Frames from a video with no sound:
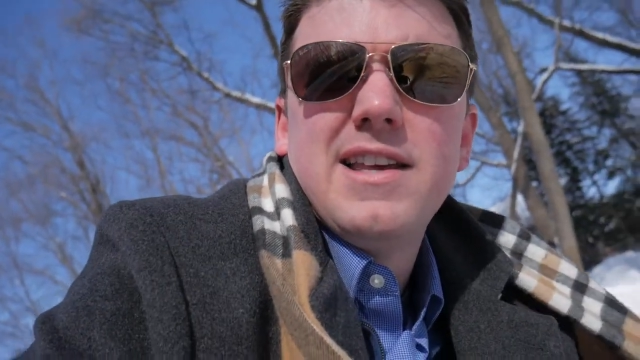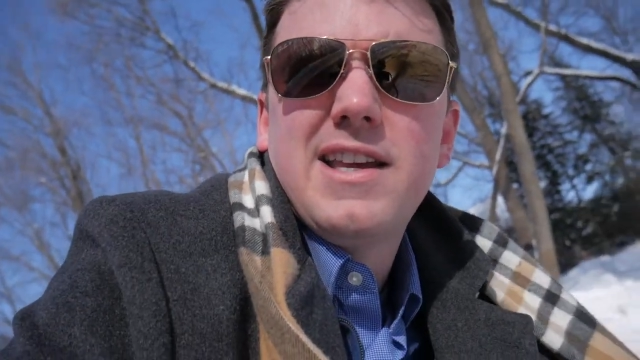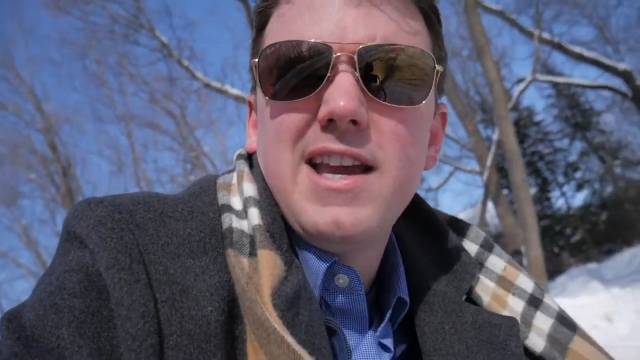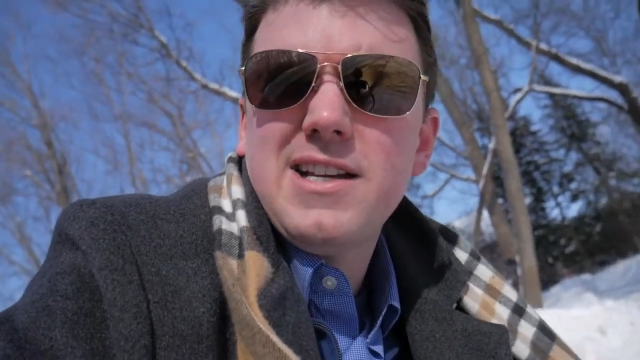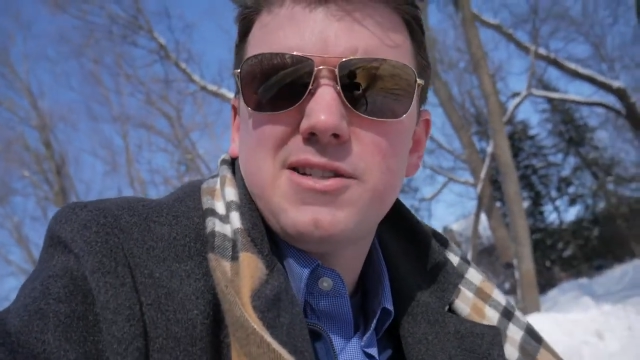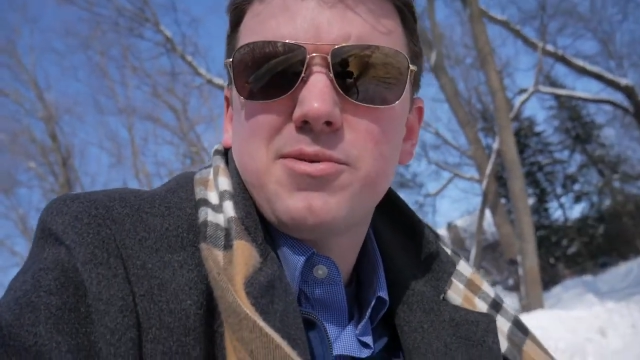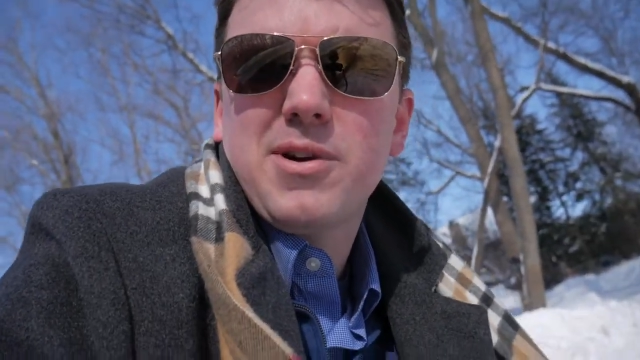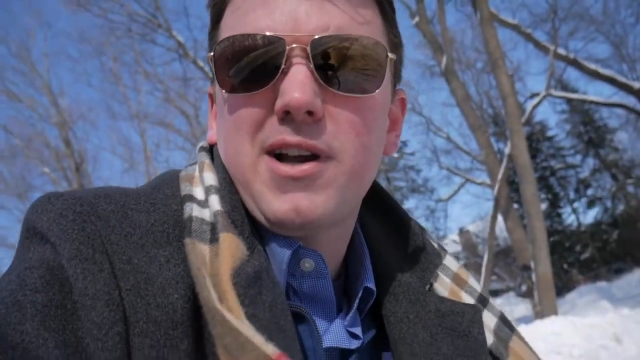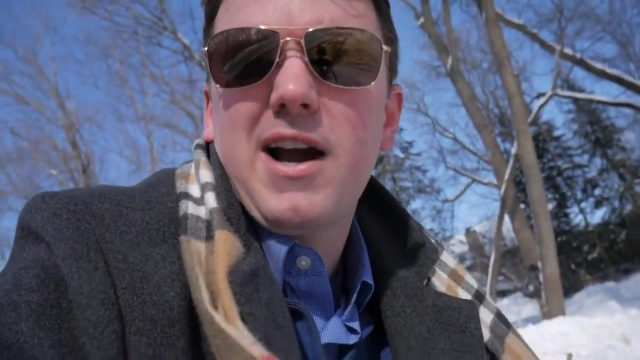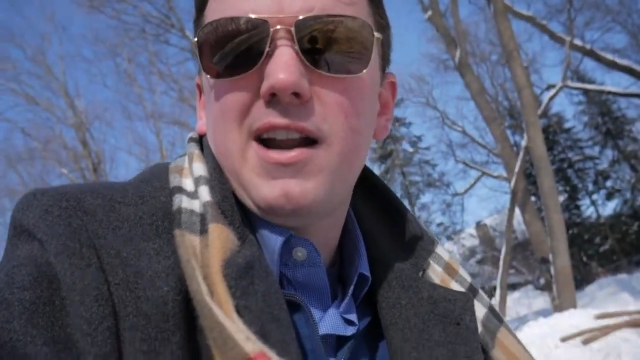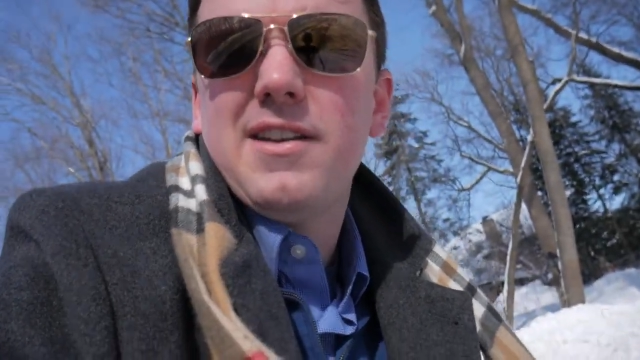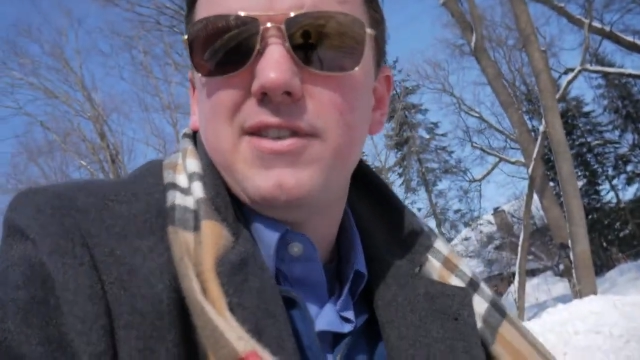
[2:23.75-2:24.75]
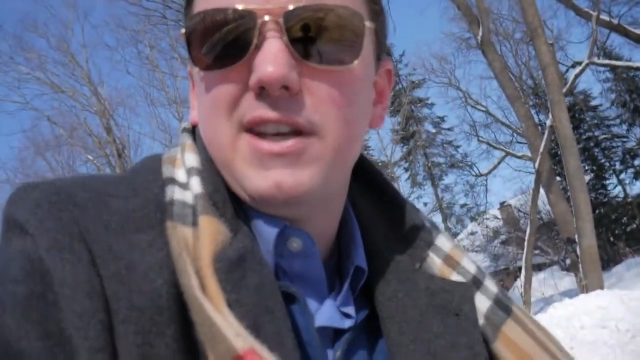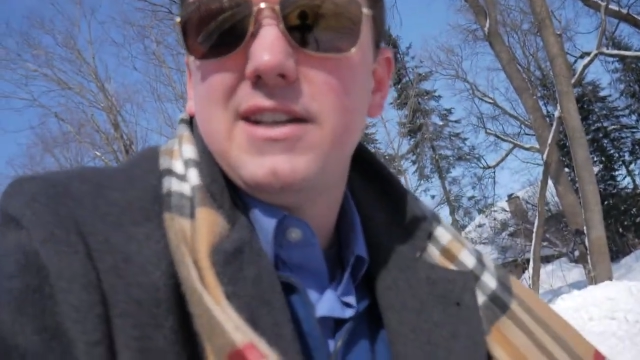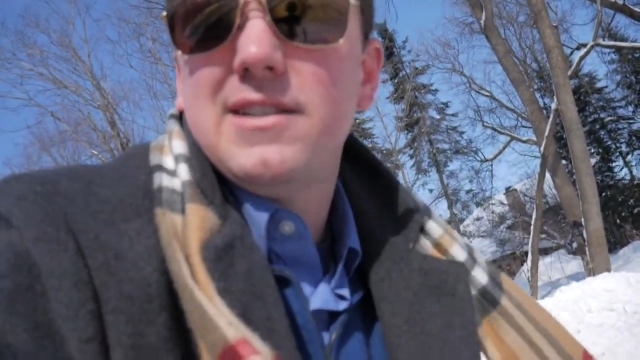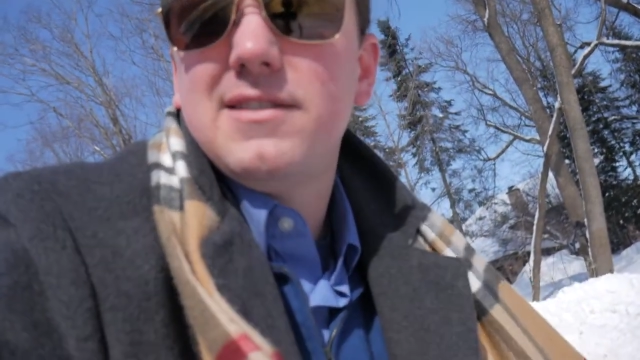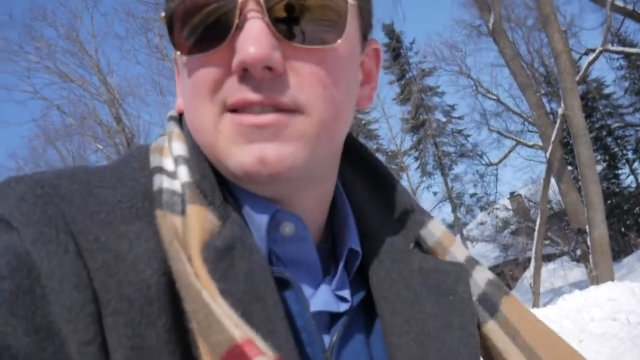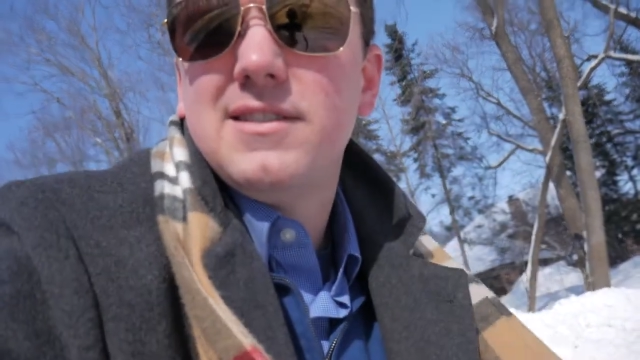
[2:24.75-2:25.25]
guesswork out of it,
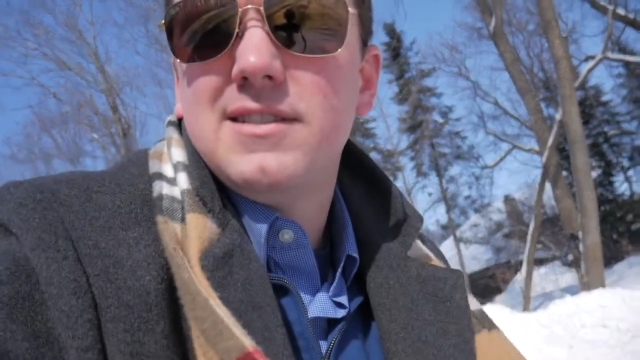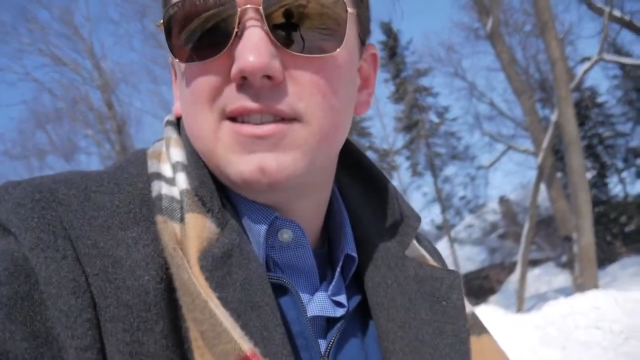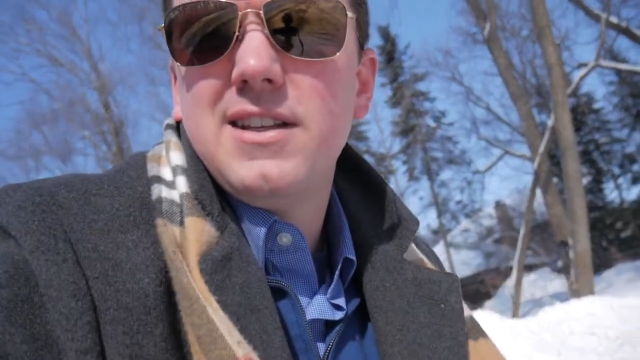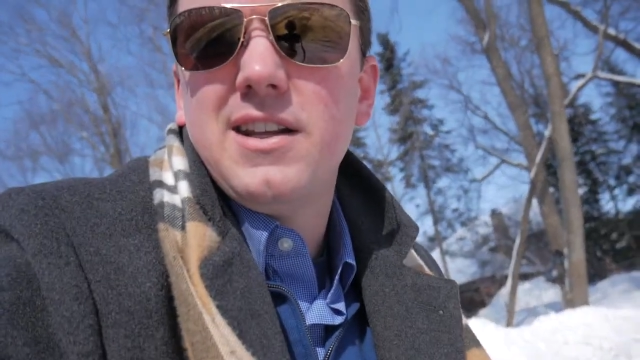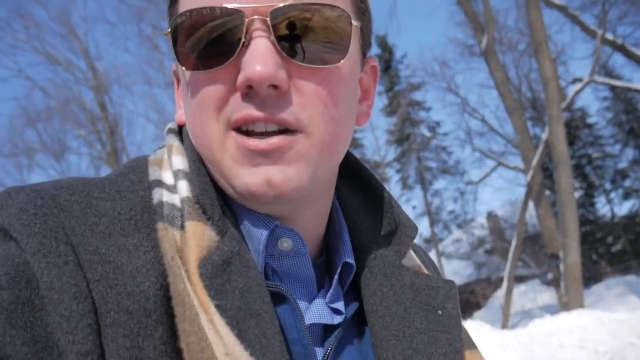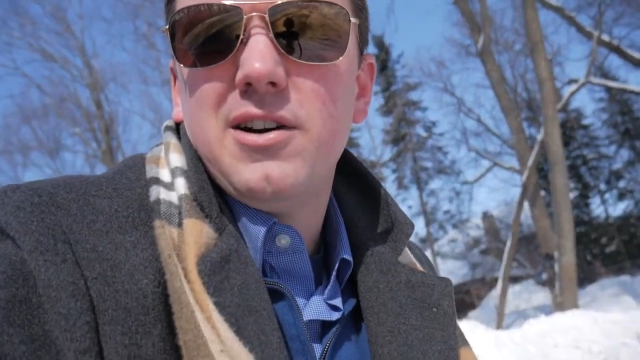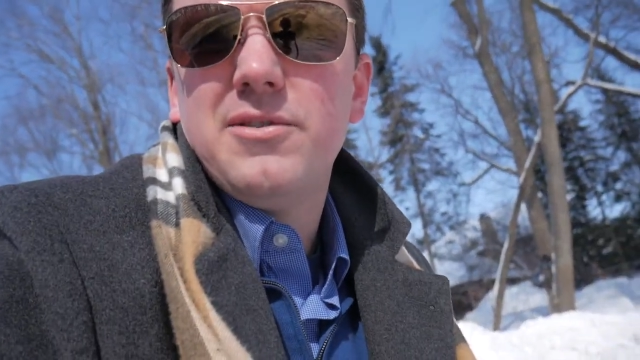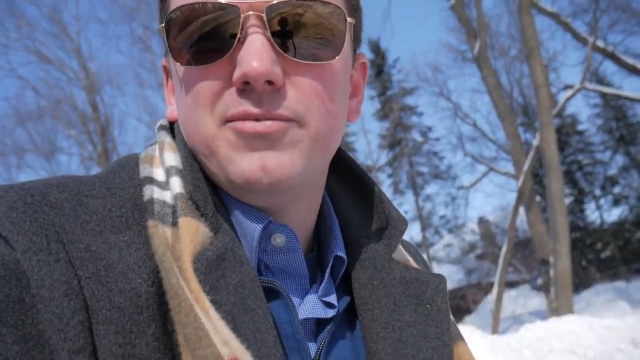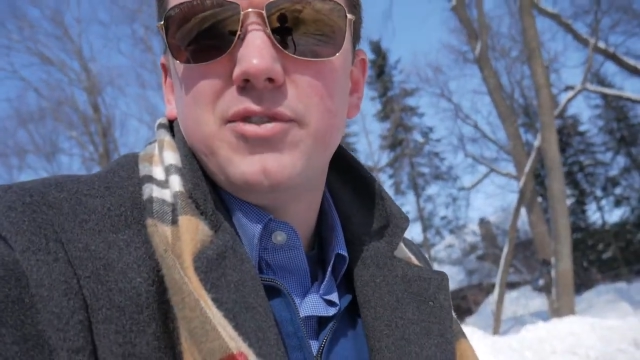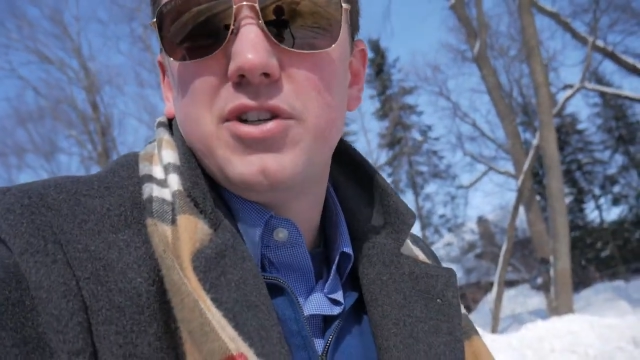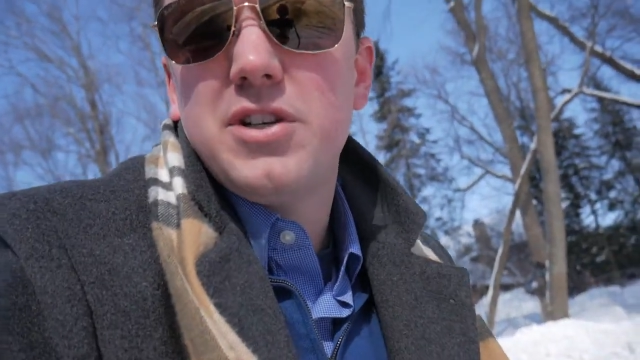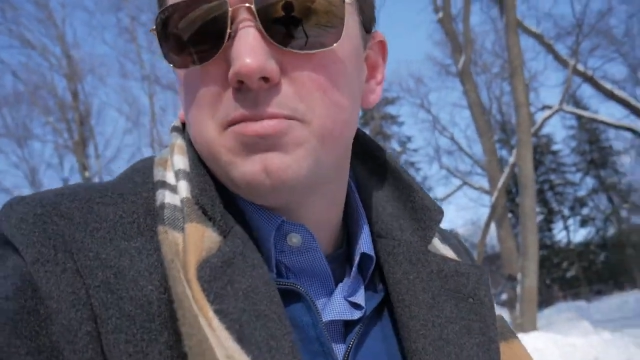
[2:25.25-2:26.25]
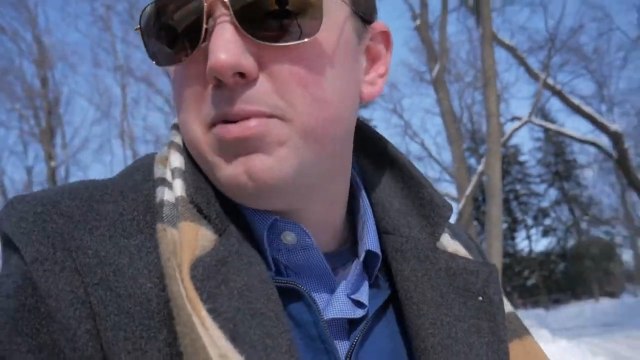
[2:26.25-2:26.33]
you know, you're just